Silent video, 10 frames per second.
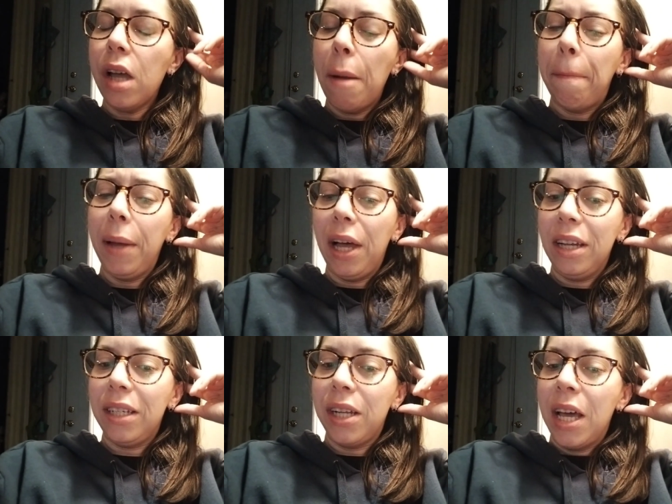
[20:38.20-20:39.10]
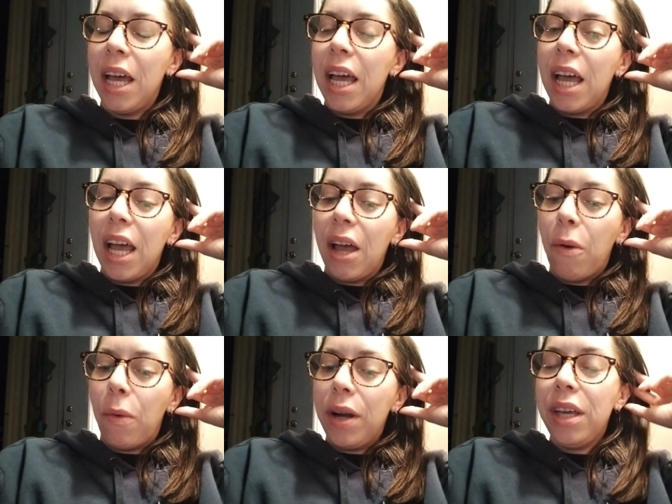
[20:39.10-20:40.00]
but
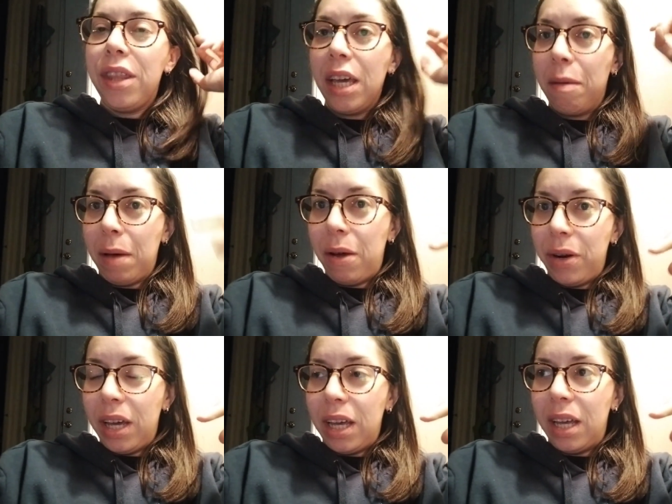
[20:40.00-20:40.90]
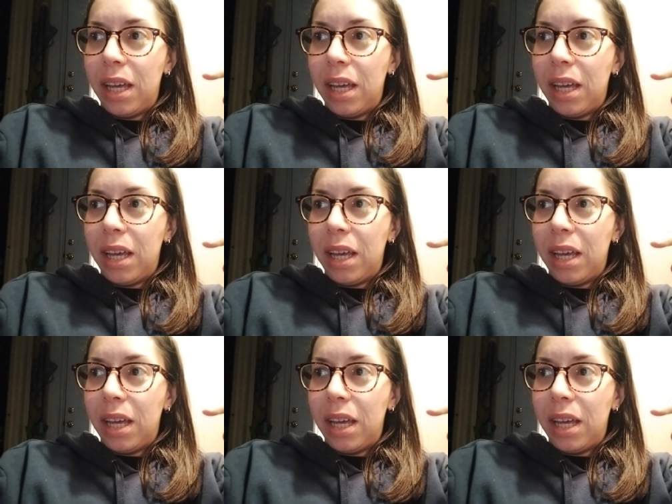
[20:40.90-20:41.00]
when I think about it,